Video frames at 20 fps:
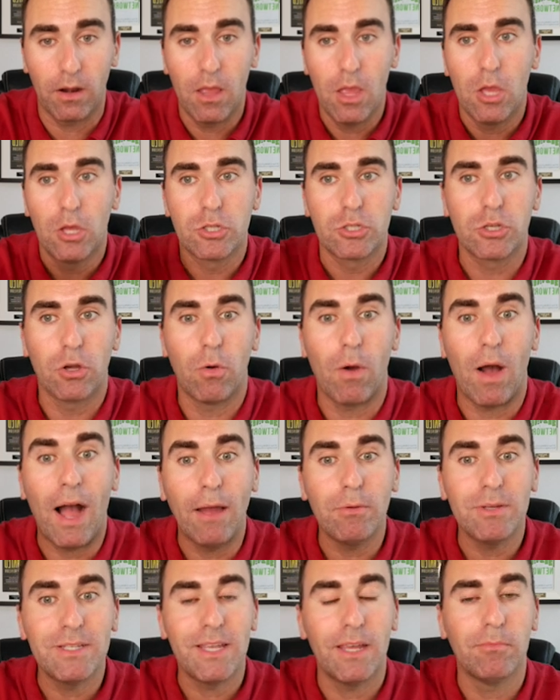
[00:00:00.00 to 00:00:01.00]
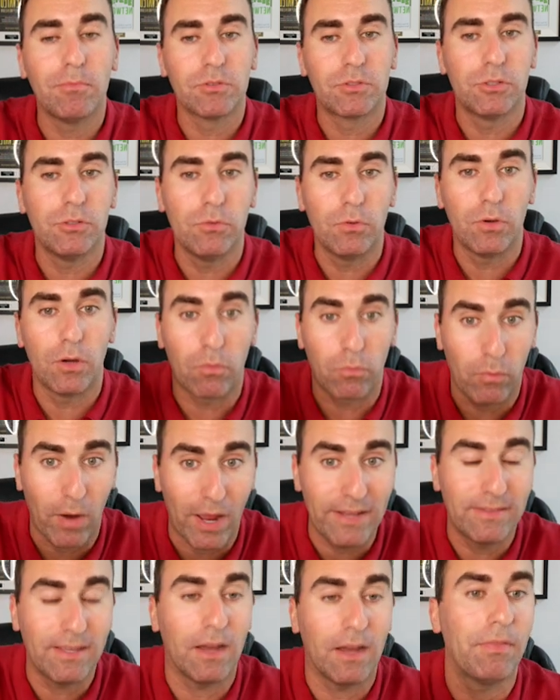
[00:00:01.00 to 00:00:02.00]
So I was able to write
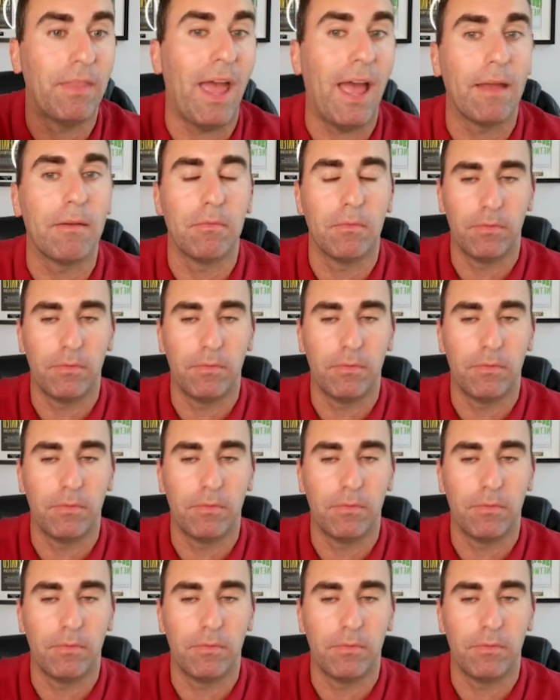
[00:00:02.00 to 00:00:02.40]
down that